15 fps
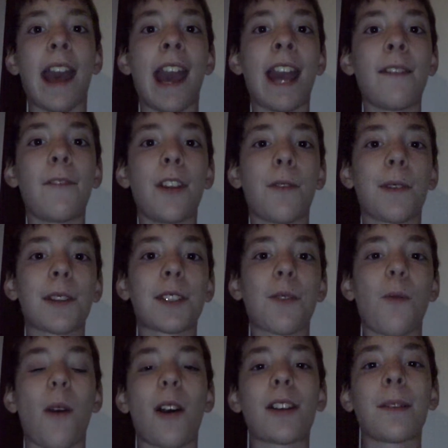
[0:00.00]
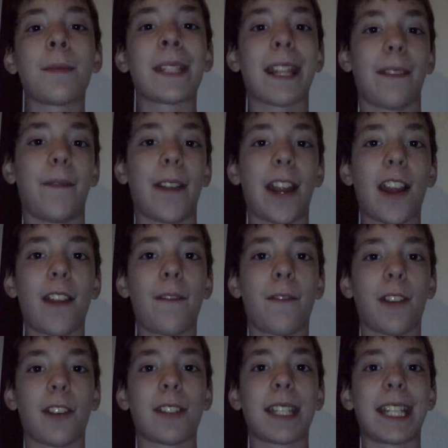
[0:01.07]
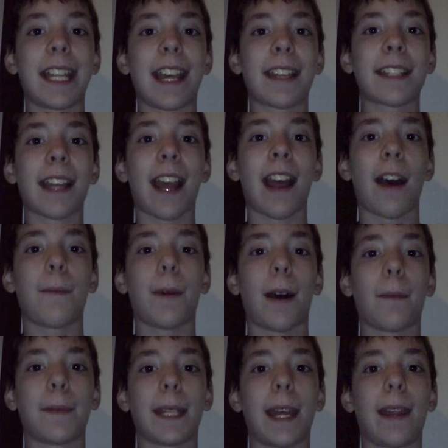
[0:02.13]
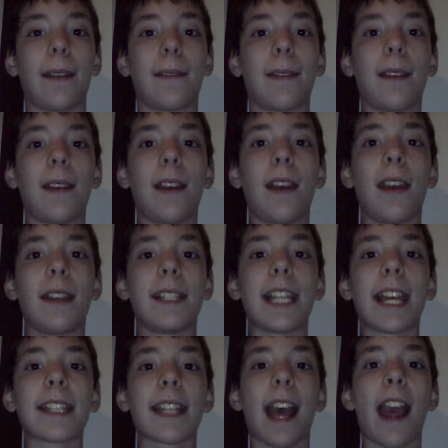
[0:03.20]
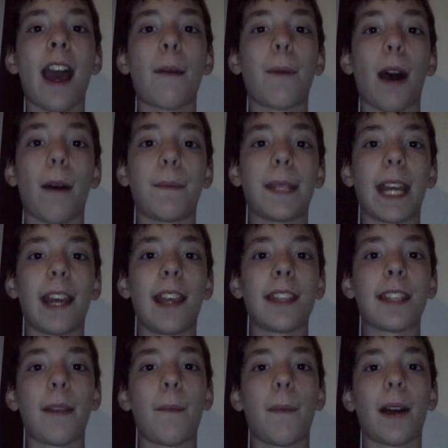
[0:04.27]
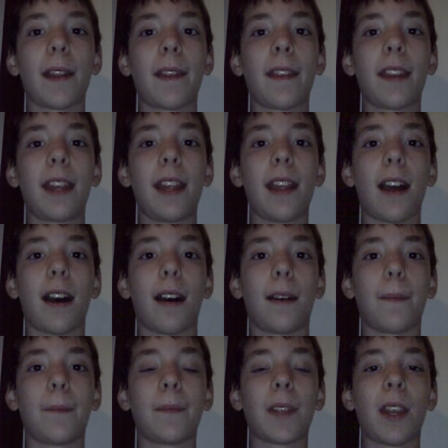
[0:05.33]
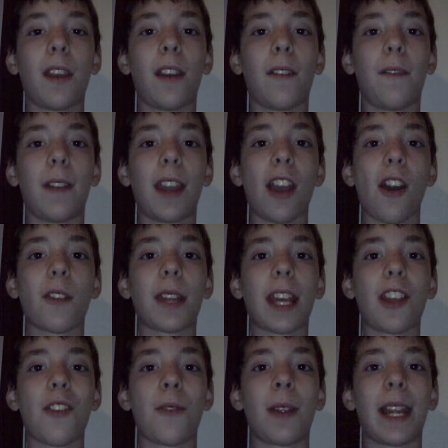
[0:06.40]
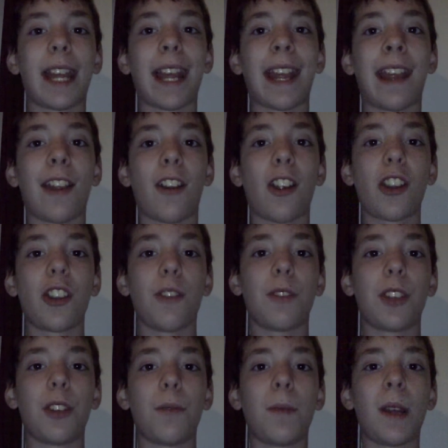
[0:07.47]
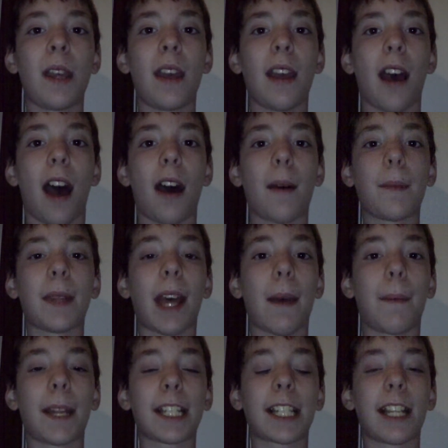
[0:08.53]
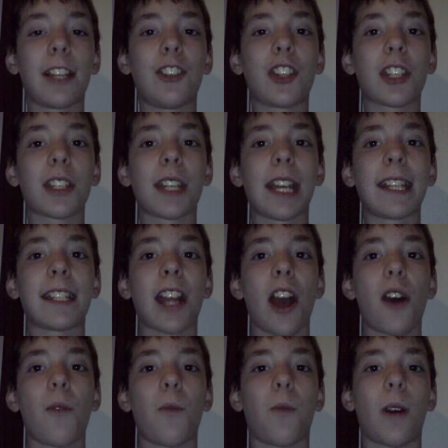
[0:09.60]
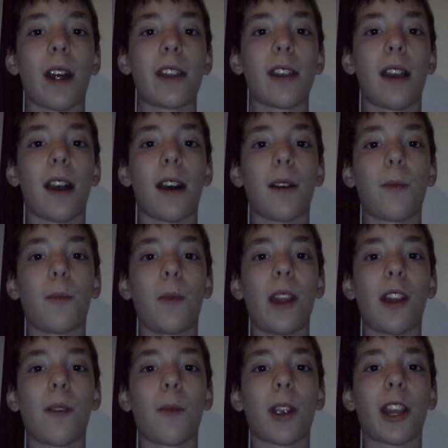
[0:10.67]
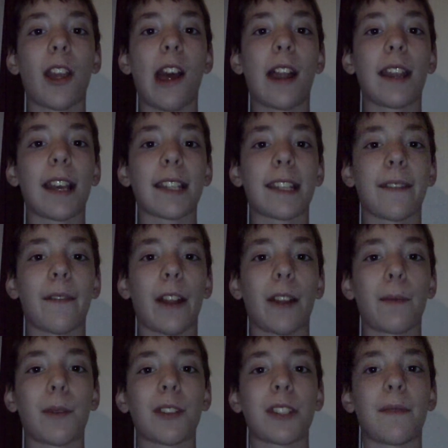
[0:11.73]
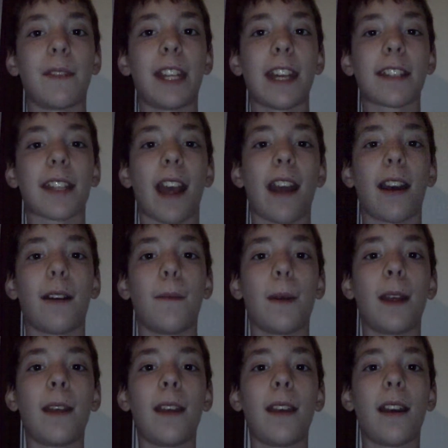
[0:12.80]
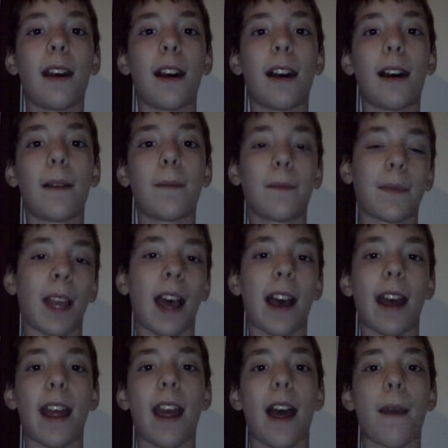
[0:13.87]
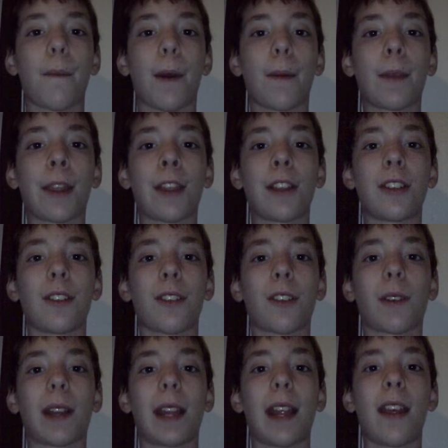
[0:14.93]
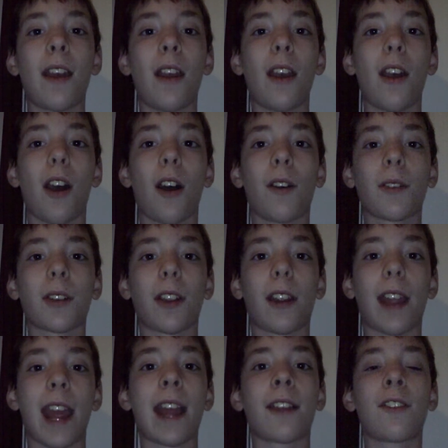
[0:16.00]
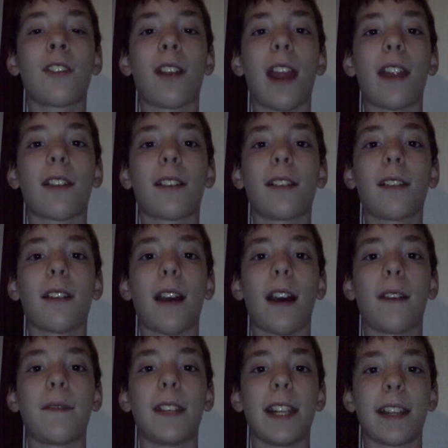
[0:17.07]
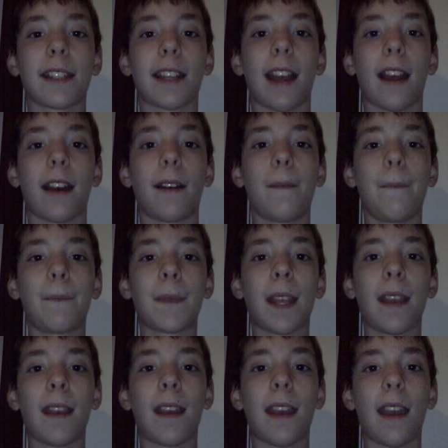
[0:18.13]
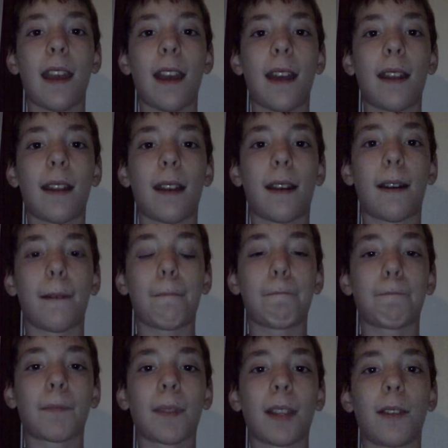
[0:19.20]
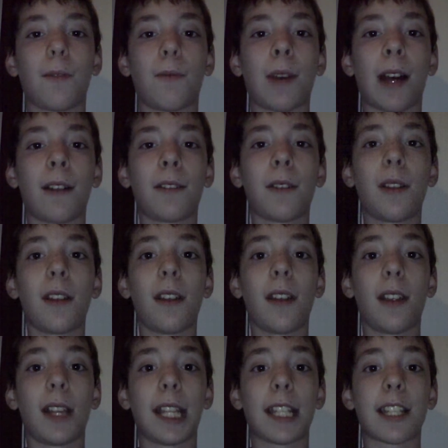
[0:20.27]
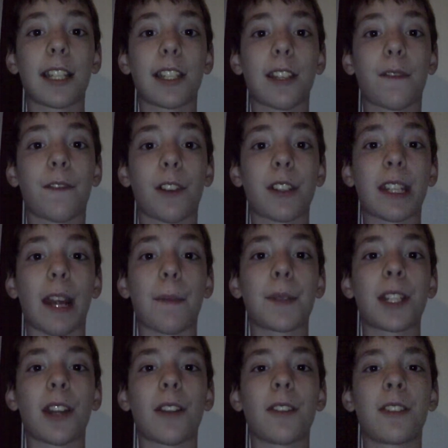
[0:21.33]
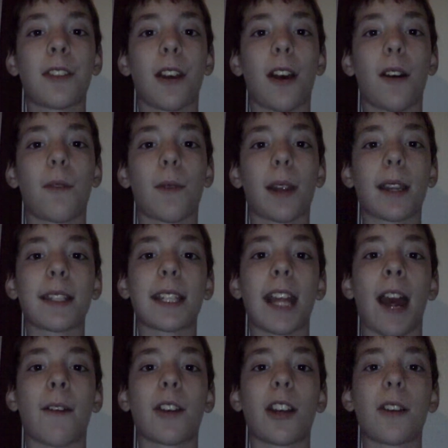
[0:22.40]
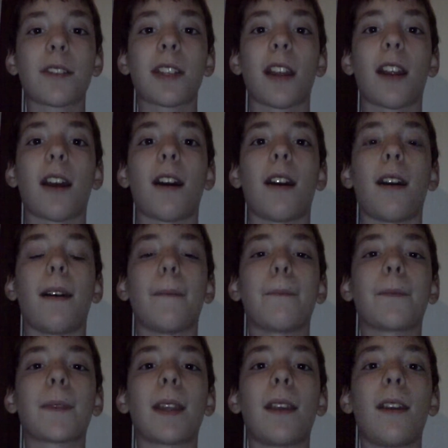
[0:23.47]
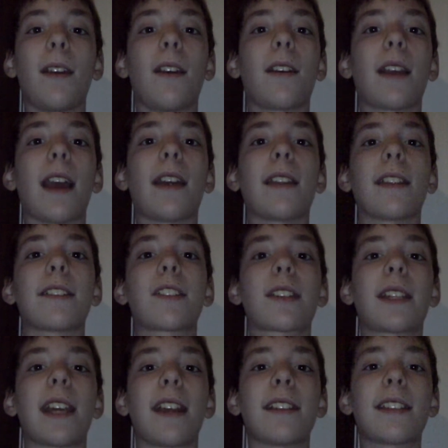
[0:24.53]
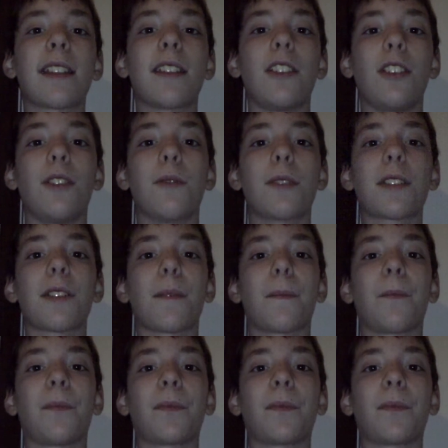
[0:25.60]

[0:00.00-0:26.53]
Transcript: Hey viewers, and welcome to the very first DSiHub update. DSiHub update is a monthly video that you can get here on YouTube that basically just lays down what we are working on as developers of DSiHub. Hi, I'm Bubby323, owner and creator of DSiHub, and well, this is the first episode, so we're gonna see how it goes here. Okay, let's get into the news.